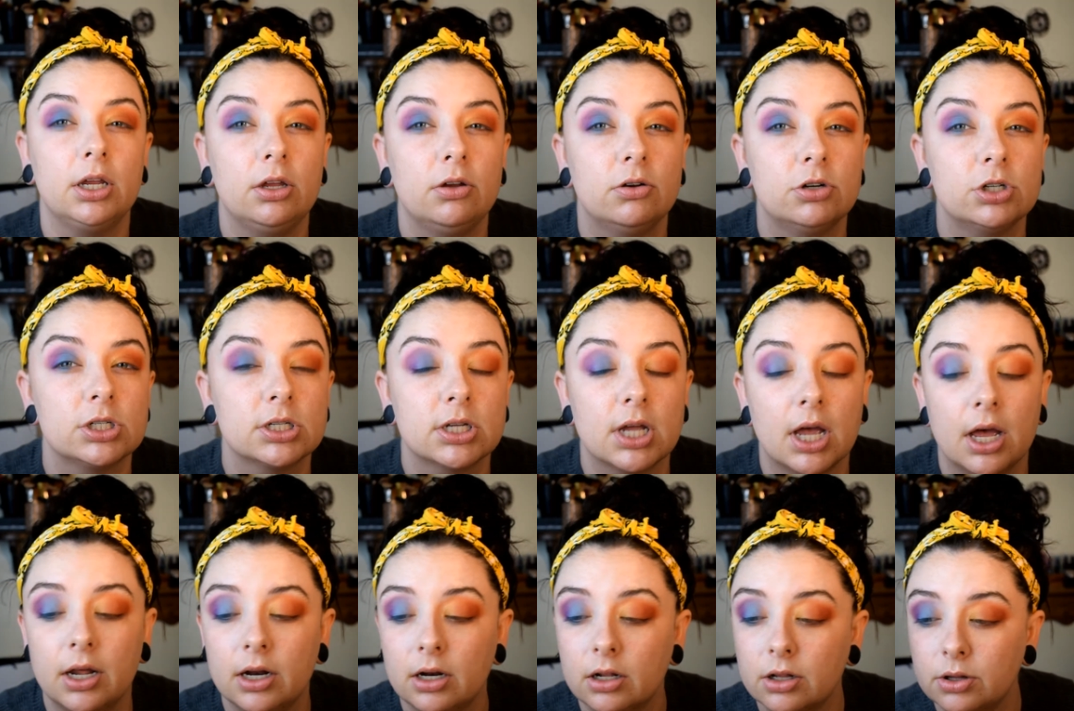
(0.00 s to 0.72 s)
you just
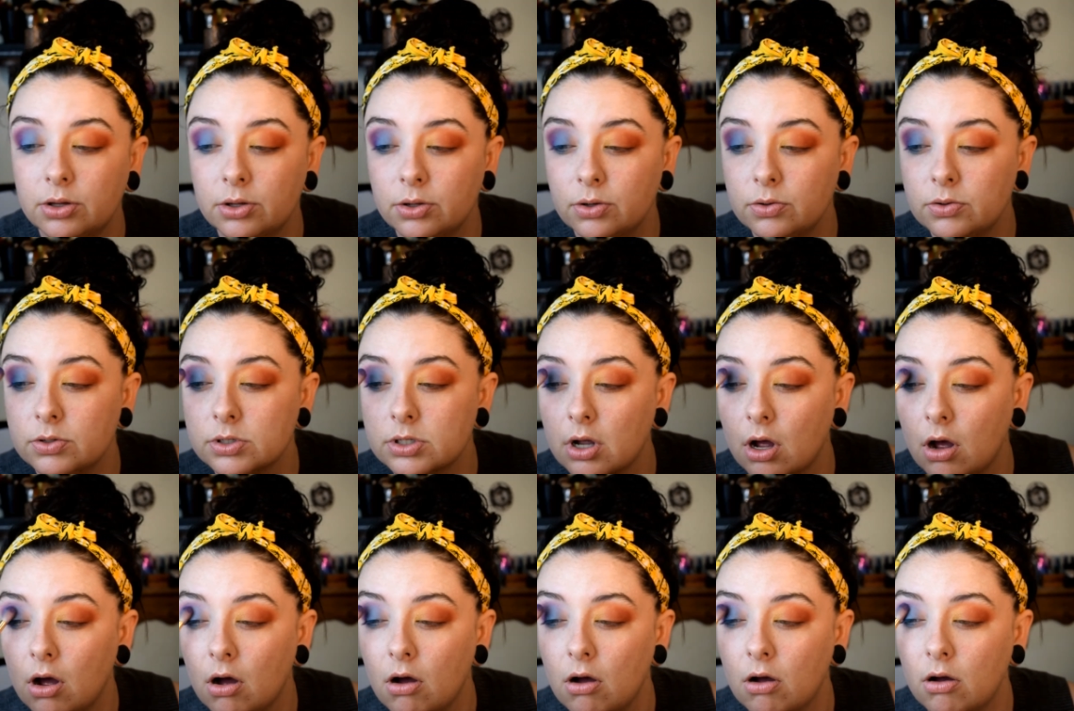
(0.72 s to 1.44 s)
kind of lose
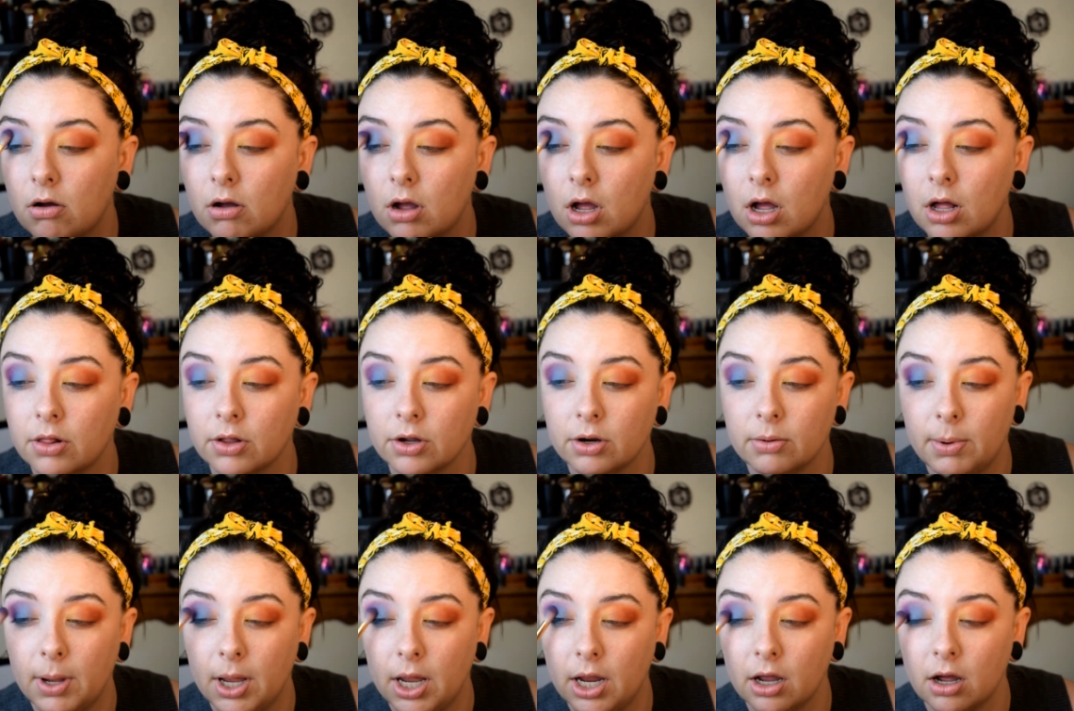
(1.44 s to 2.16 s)
all color
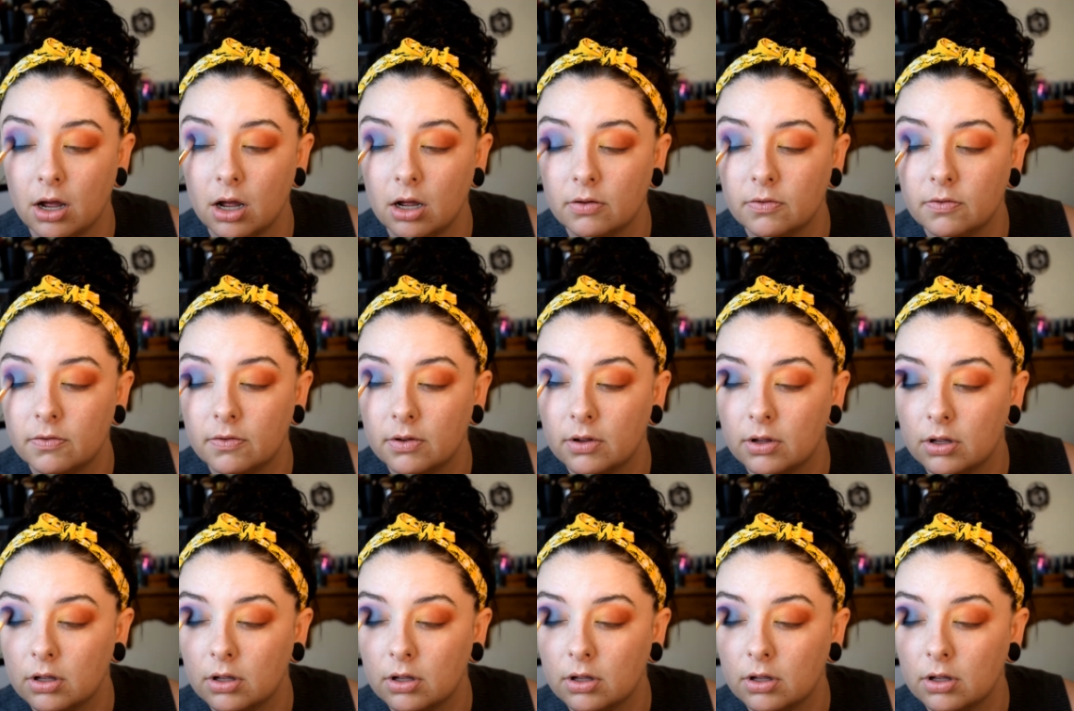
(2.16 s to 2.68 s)
payoff.